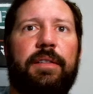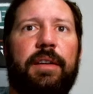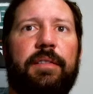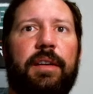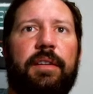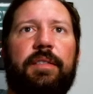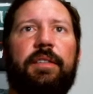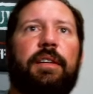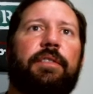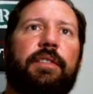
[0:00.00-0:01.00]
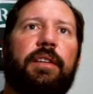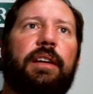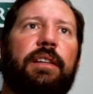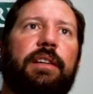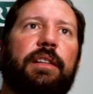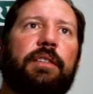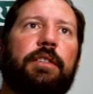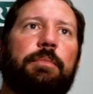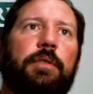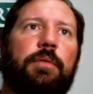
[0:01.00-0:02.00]
things I discover daily in the
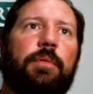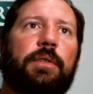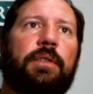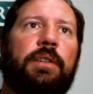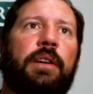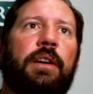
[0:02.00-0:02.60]
crypto world.